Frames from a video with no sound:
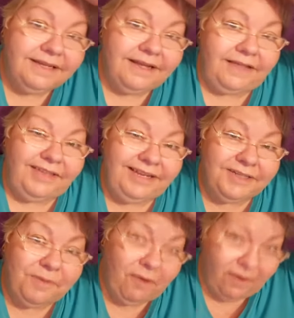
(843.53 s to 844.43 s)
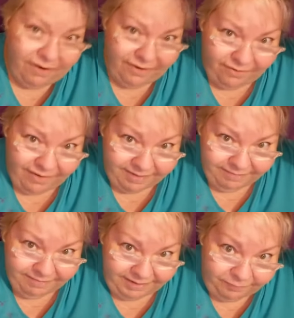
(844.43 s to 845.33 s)
I think tomorrow I
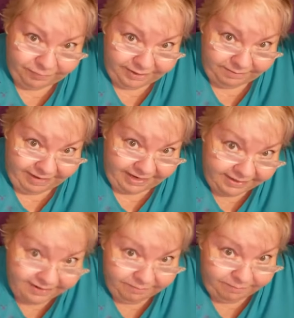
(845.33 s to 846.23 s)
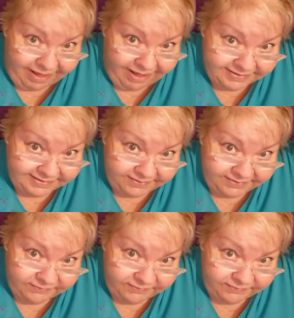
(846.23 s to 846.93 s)
might put my box of